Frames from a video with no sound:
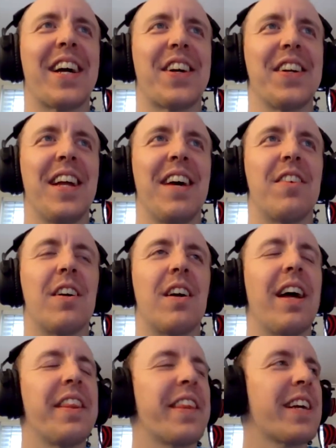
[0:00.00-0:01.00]
I could
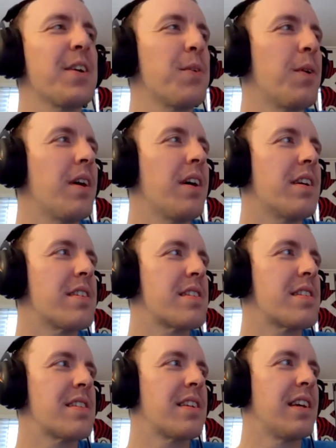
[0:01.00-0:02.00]
never. I think it
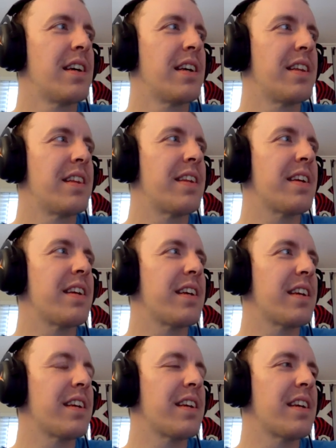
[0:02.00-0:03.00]
was
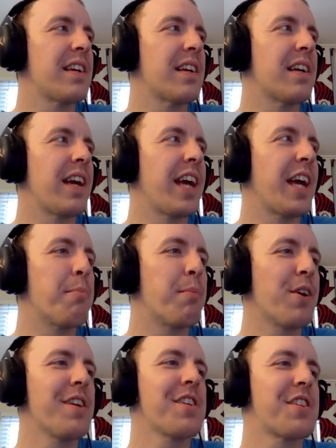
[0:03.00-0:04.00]
the
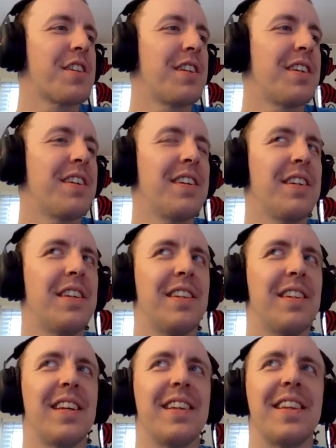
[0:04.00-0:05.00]
ambush
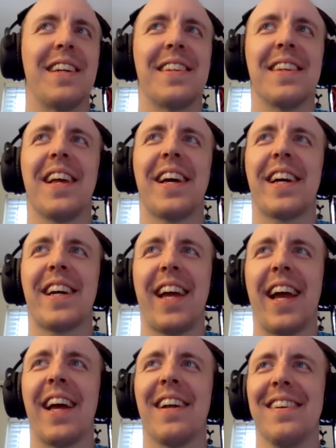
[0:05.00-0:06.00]
that did like a
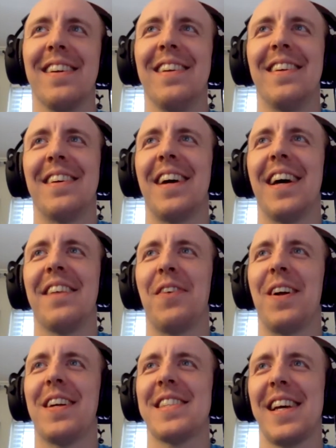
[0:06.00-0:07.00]
cannon. I
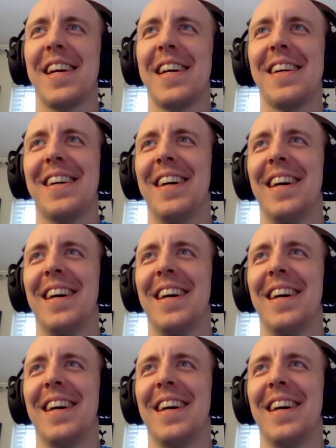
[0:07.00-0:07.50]
want to say. Oh.